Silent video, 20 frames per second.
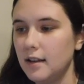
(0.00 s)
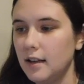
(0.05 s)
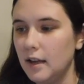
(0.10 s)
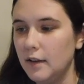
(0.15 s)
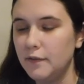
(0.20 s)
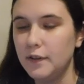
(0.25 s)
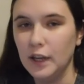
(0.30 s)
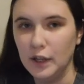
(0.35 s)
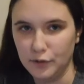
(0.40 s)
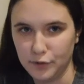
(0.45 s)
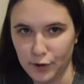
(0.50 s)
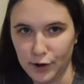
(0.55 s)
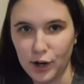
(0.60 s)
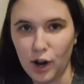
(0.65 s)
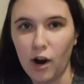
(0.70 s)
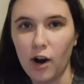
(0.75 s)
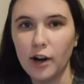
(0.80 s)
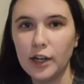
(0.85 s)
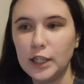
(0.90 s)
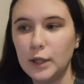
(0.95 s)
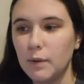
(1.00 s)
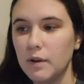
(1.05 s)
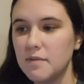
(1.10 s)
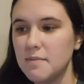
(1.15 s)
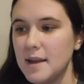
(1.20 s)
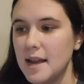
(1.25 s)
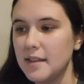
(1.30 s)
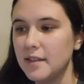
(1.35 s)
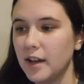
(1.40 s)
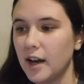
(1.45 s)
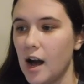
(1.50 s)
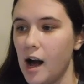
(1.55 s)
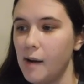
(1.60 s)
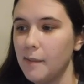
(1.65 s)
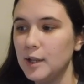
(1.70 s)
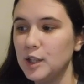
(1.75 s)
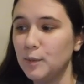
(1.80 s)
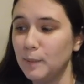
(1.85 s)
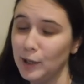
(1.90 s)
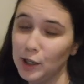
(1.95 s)
Feel free to argue with me in the
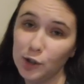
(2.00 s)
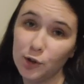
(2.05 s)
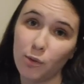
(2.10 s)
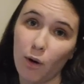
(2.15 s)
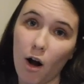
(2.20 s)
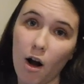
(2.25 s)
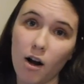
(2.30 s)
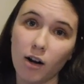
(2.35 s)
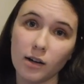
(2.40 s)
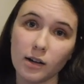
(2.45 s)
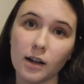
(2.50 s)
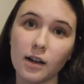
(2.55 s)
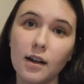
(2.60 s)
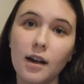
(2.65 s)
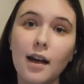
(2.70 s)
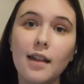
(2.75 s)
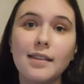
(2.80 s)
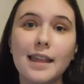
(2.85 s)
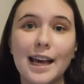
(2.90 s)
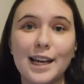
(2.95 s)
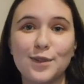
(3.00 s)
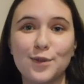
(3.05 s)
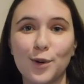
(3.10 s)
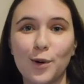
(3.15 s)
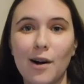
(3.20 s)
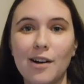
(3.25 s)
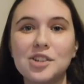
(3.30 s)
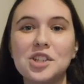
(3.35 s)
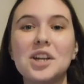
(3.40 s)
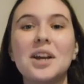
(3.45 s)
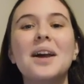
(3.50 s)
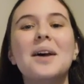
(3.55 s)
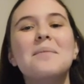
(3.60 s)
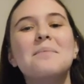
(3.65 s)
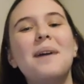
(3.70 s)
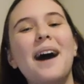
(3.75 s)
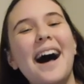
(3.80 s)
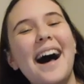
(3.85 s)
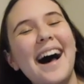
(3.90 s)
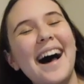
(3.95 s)
comments, but you're wrong. Thanks for watching.
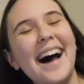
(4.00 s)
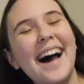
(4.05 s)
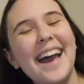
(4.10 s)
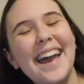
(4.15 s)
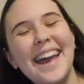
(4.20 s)
Bye!